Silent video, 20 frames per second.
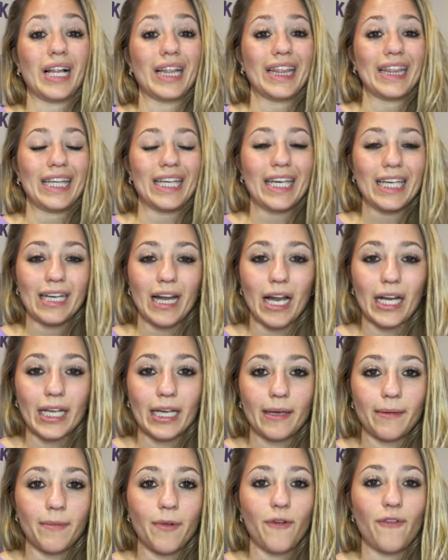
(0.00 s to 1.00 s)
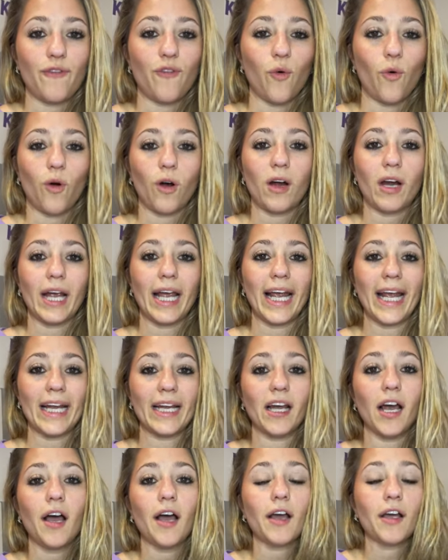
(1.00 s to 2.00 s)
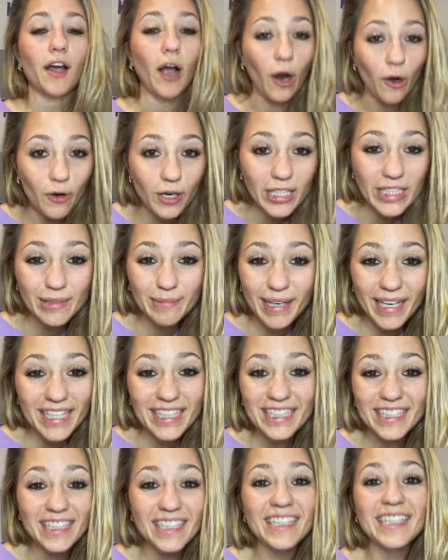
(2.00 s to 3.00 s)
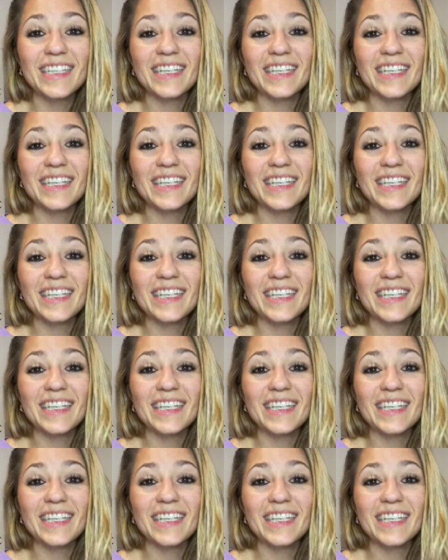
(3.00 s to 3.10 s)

lean on him for encouragement.